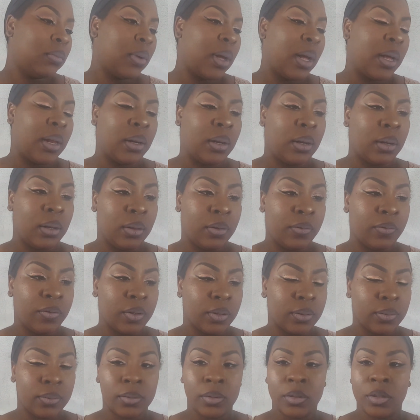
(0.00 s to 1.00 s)
I love
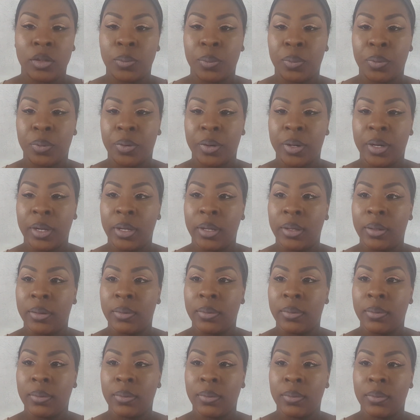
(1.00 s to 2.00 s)
it. It's pretty.
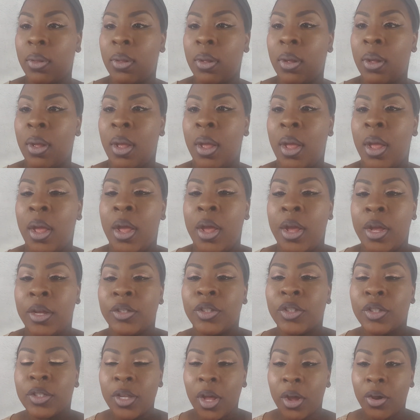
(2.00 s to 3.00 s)

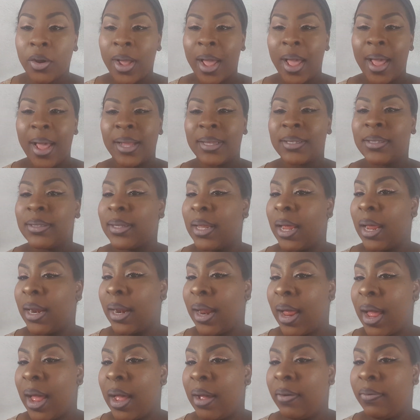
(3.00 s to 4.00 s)
So guys, now that
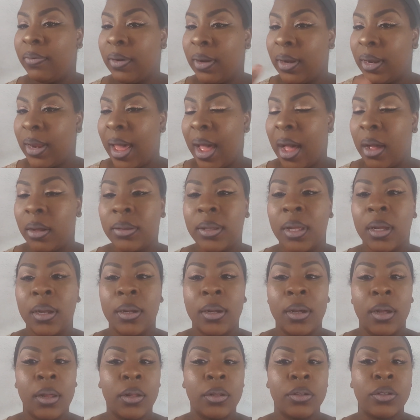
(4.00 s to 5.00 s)
I have allowed that
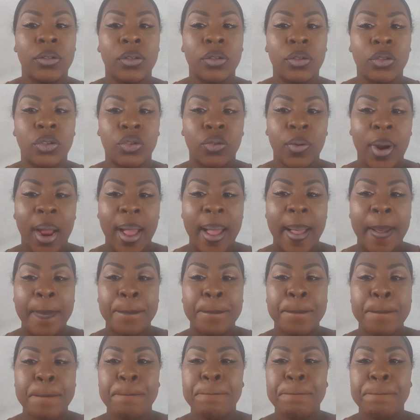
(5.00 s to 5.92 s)
color to dry,